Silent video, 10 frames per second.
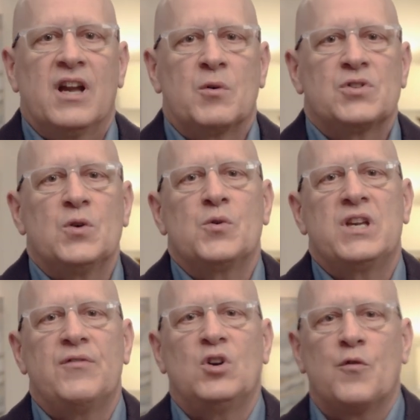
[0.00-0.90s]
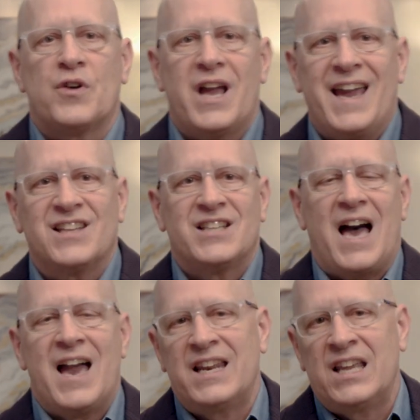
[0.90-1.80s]
we're so given over to
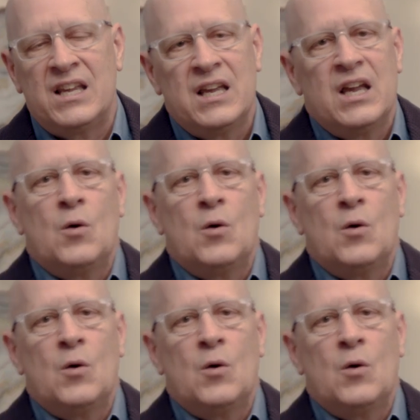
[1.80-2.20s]
anxiety,